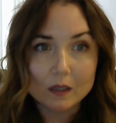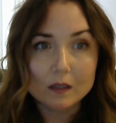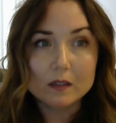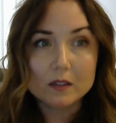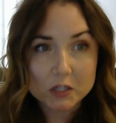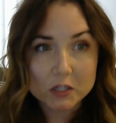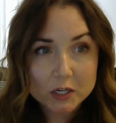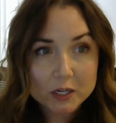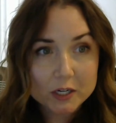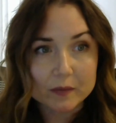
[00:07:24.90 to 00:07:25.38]

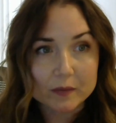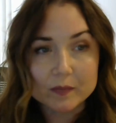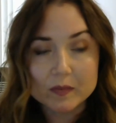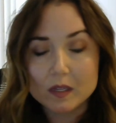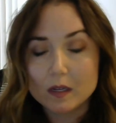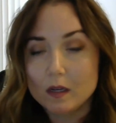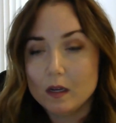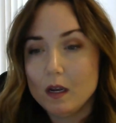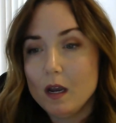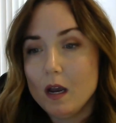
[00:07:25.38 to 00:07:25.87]
Sure.
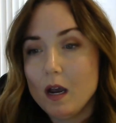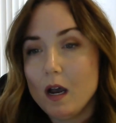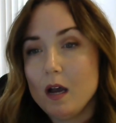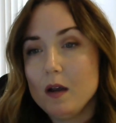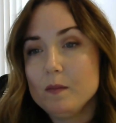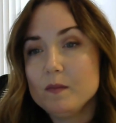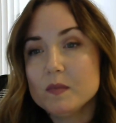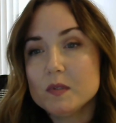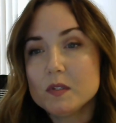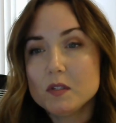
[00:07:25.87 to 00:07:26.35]

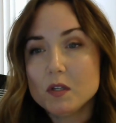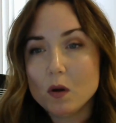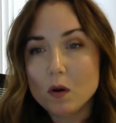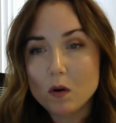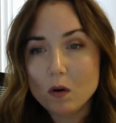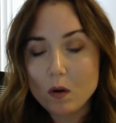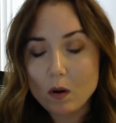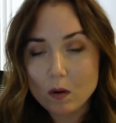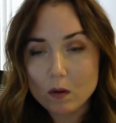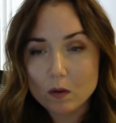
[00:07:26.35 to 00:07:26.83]

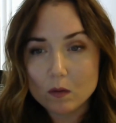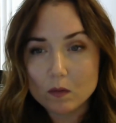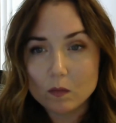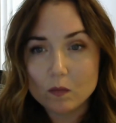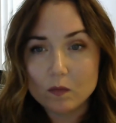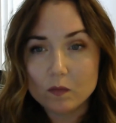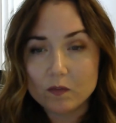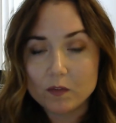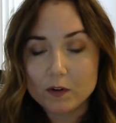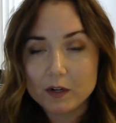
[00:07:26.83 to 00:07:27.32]
So
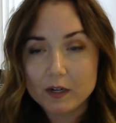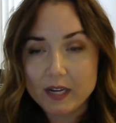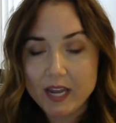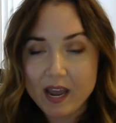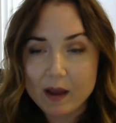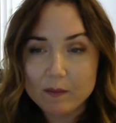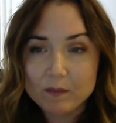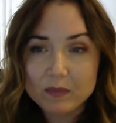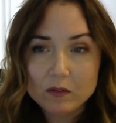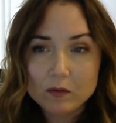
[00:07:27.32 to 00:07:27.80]
for
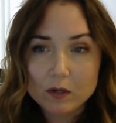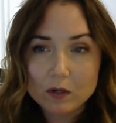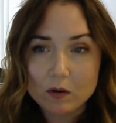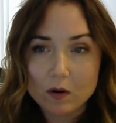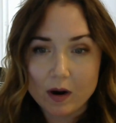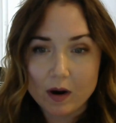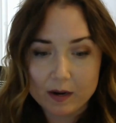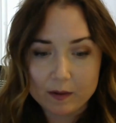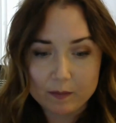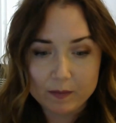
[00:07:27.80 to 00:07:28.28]
CAPTE
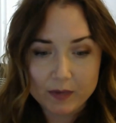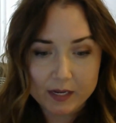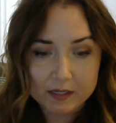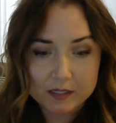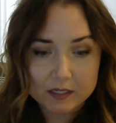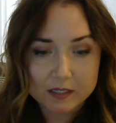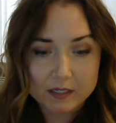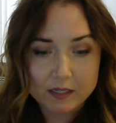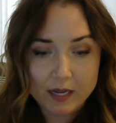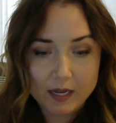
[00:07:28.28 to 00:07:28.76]

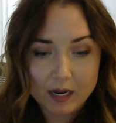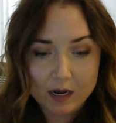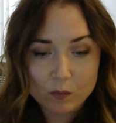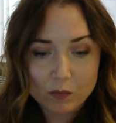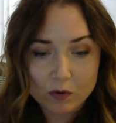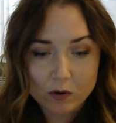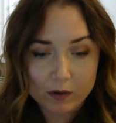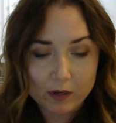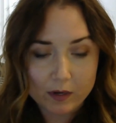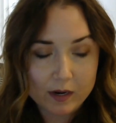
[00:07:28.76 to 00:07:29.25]
requirements, they are
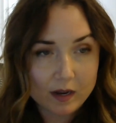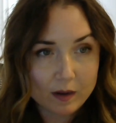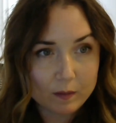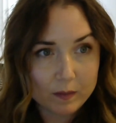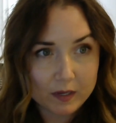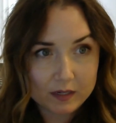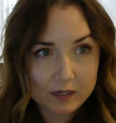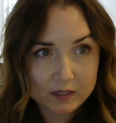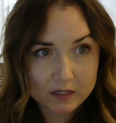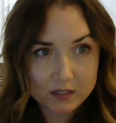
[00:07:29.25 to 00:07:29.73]
broken up
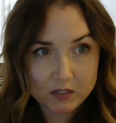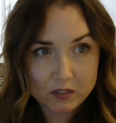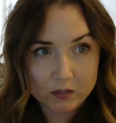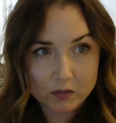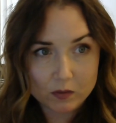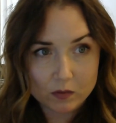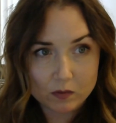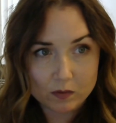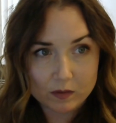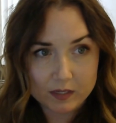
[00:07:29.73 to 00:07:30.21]

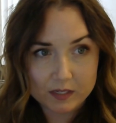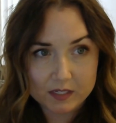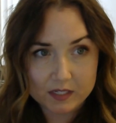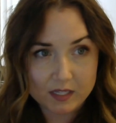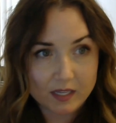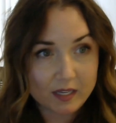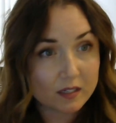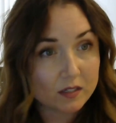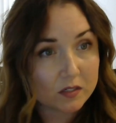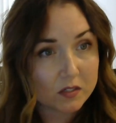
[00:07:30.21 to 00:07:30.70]
into these
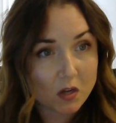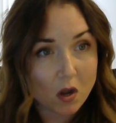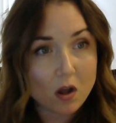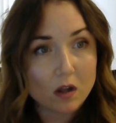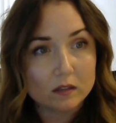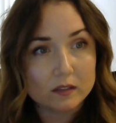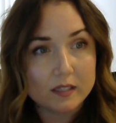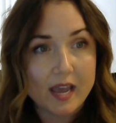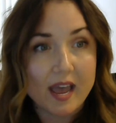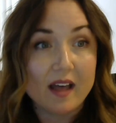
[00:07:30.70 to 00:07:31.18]
things
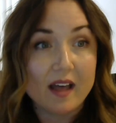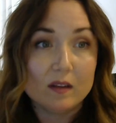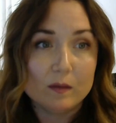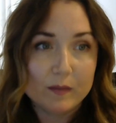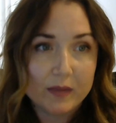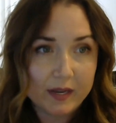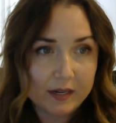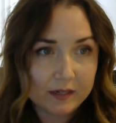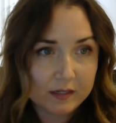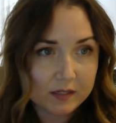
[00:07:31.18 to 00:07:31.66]
called
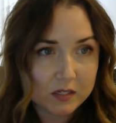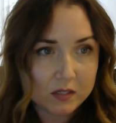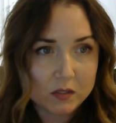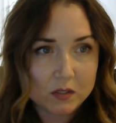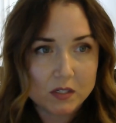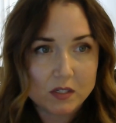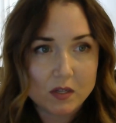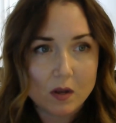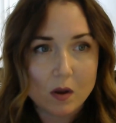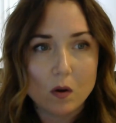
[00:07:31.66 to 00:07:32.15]
elements.
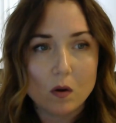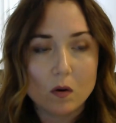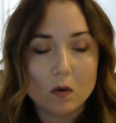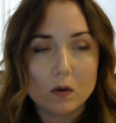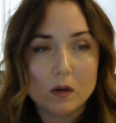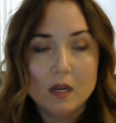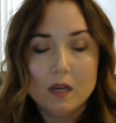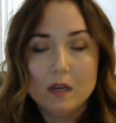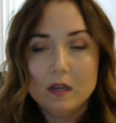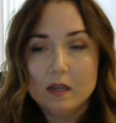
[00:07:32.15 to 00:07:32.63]

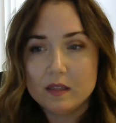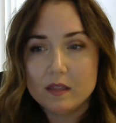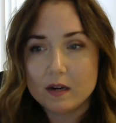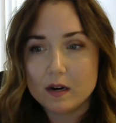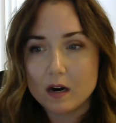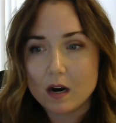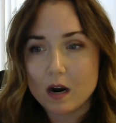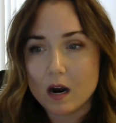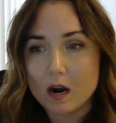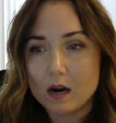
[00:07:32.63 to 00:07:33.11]
So
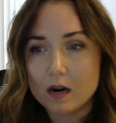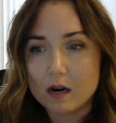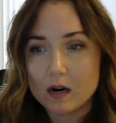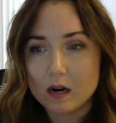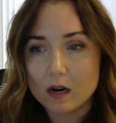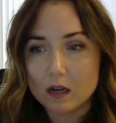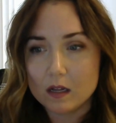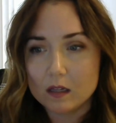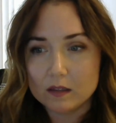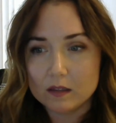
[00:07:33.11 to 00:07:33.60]
there are
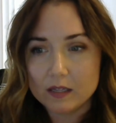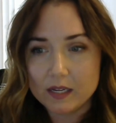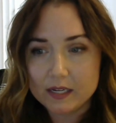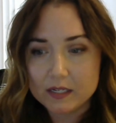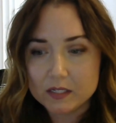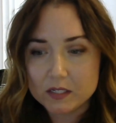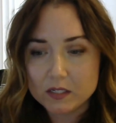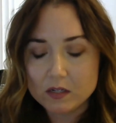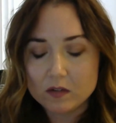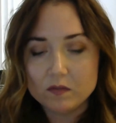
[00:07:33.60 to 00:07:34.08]
a
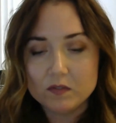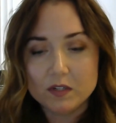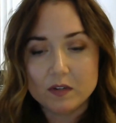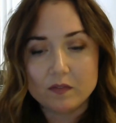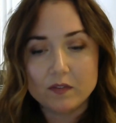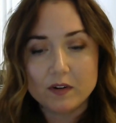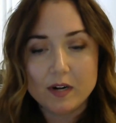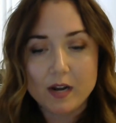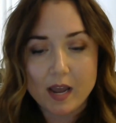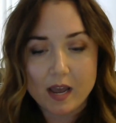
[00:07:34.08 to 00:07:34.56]
list of
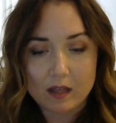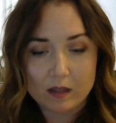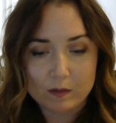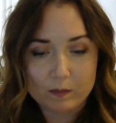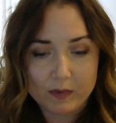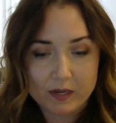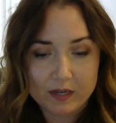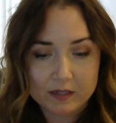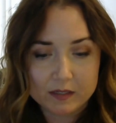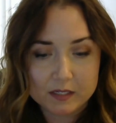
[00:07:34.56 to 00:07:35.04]
different
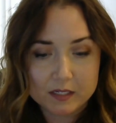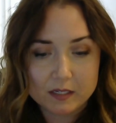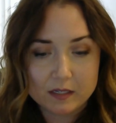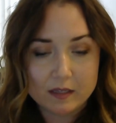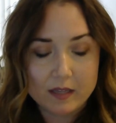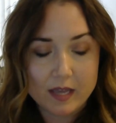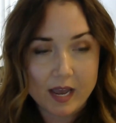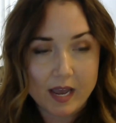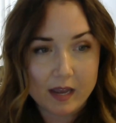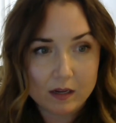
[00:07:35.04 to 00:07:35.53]
elements
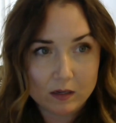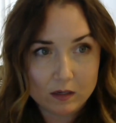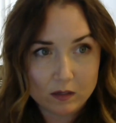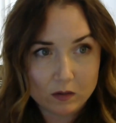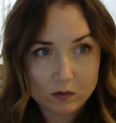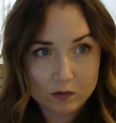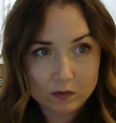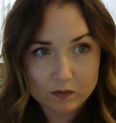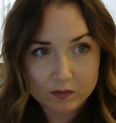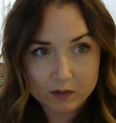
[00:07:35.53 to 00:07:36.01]
that
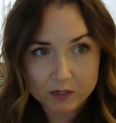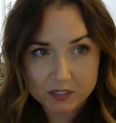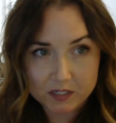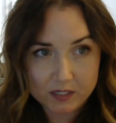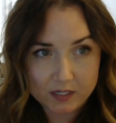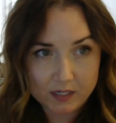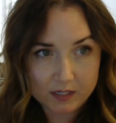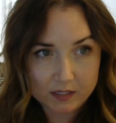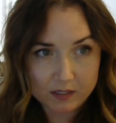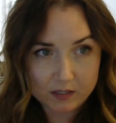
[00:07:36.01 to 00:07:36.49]

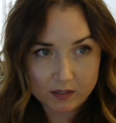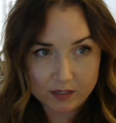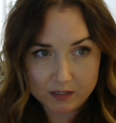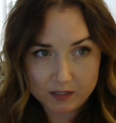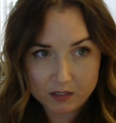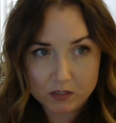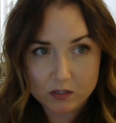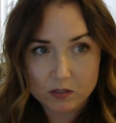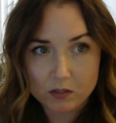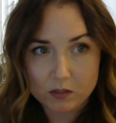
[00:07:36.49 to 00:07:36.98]
universities or
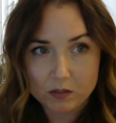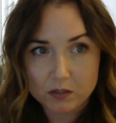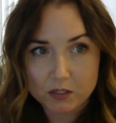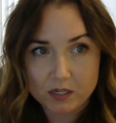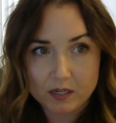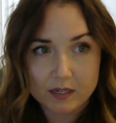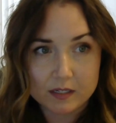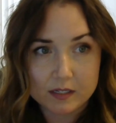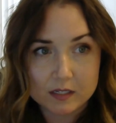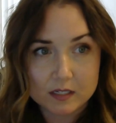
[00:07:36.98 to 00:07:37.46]

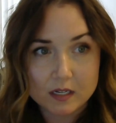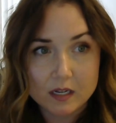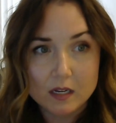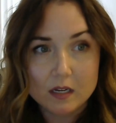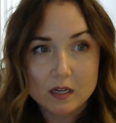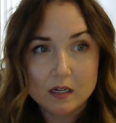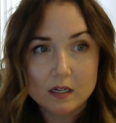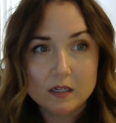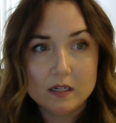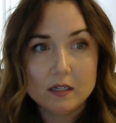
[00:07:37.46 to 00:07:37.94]
institutions
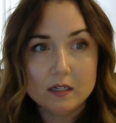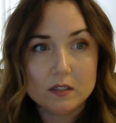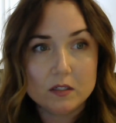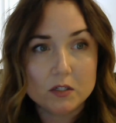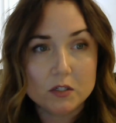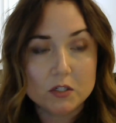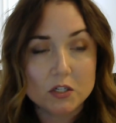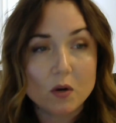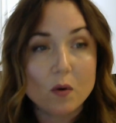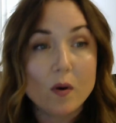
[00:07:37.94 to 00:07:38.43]
need
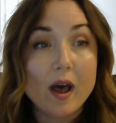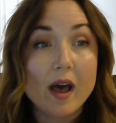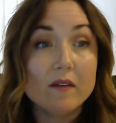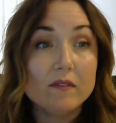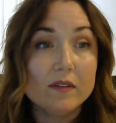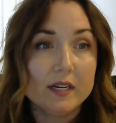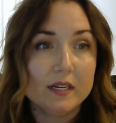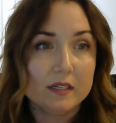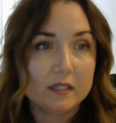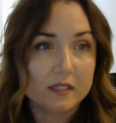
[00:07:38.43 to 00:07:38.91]
to show
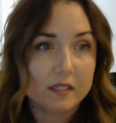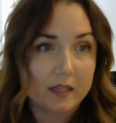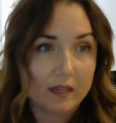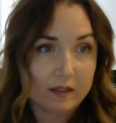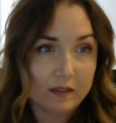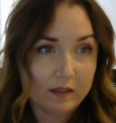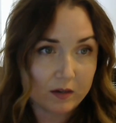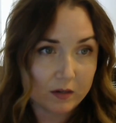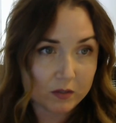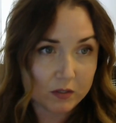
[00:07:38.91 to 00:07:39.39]
evidence
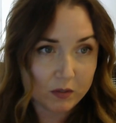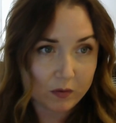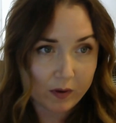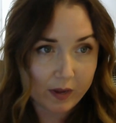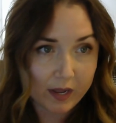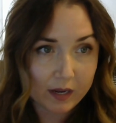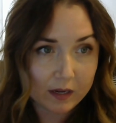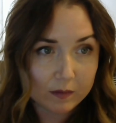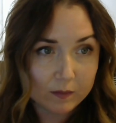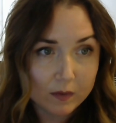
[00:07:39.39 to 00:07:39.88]
that they're
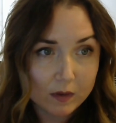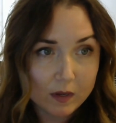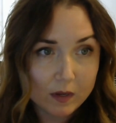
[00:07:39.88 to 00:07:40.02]
doing.